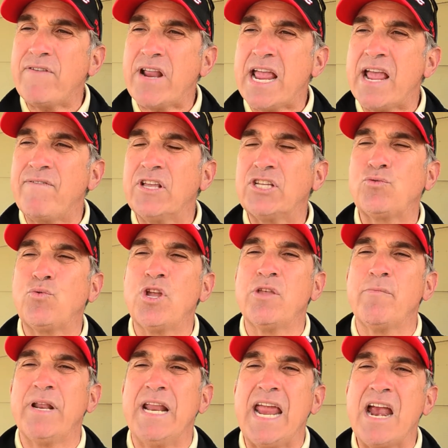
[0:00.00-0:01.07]
to have this
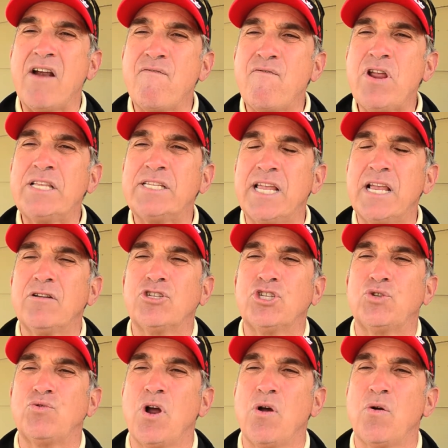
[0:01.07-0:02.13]
rhythm in every single
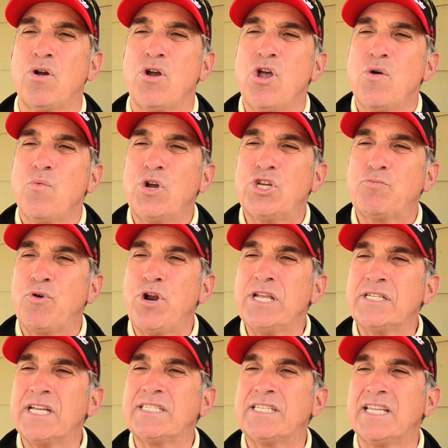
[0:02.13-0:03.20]
stroke, which brings
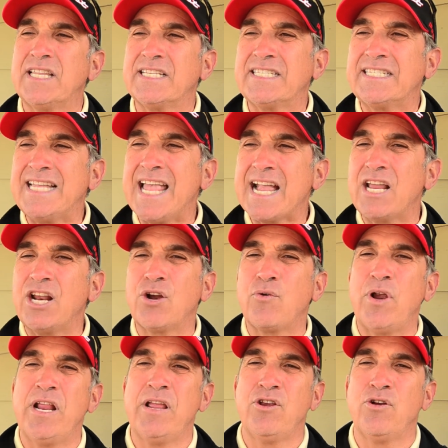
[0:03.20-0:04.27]
us to the second
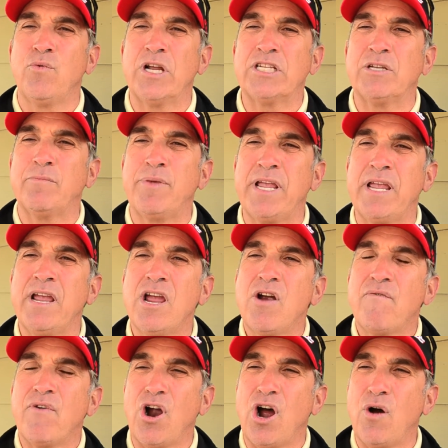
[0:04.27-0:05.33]
ingredient in your recipe
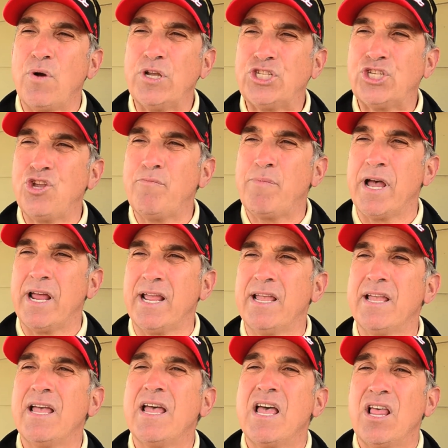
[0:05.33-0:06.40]
for always two putting,
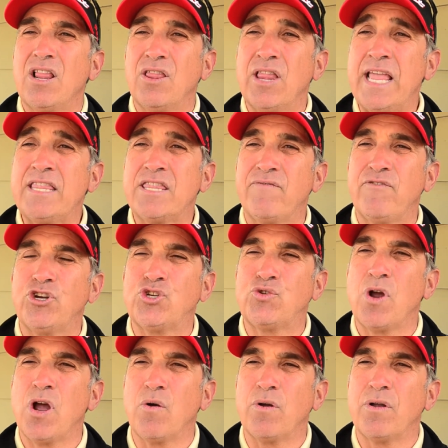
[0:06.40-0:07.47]
length of your
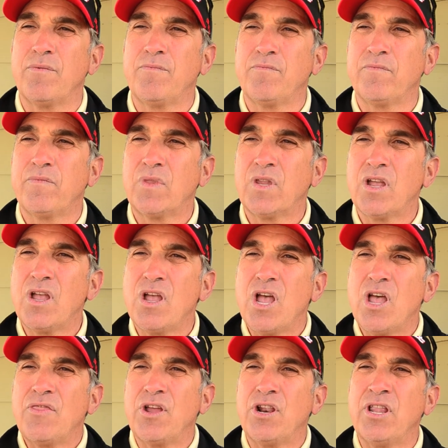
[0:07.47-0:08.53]
stroke.
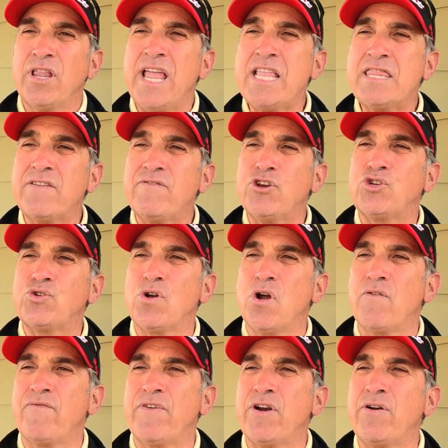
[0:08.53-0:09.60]
The length of your
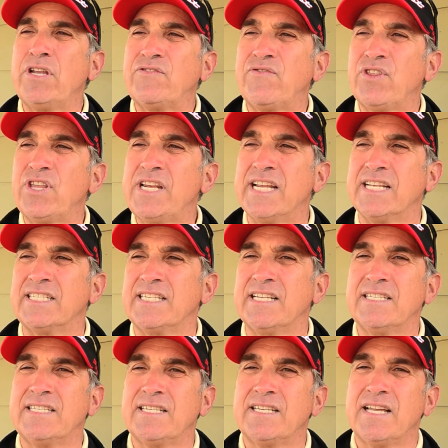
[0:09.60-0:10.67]
stroke varies for the
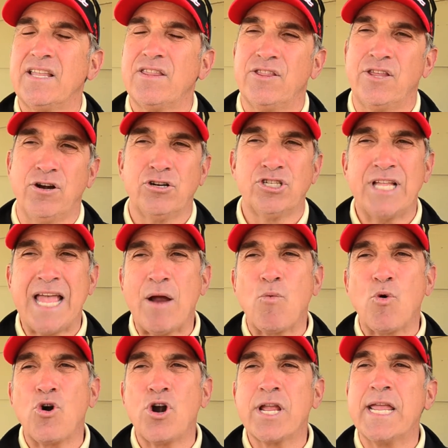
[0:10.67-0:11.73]
distance. There's that
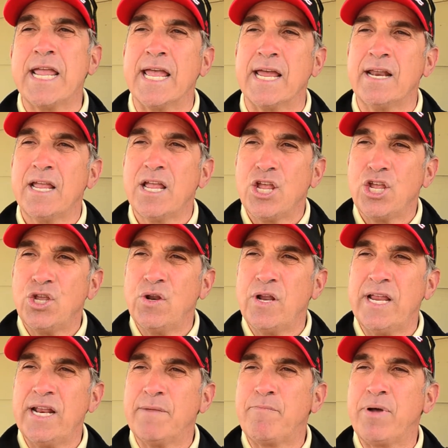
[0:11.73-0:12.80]
word again. You
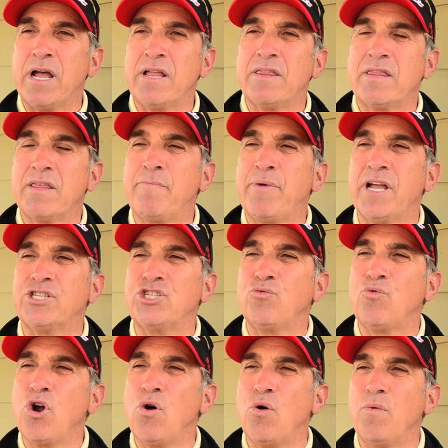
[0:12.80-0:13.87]
need to put the putt to
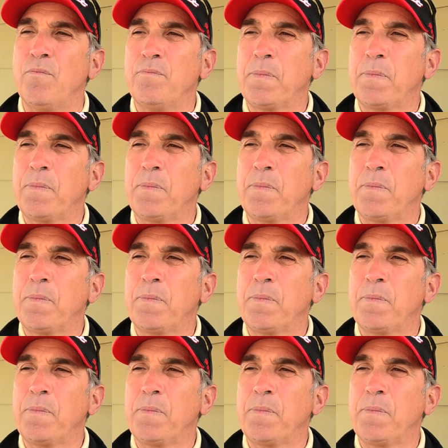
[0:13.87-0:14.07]
roll.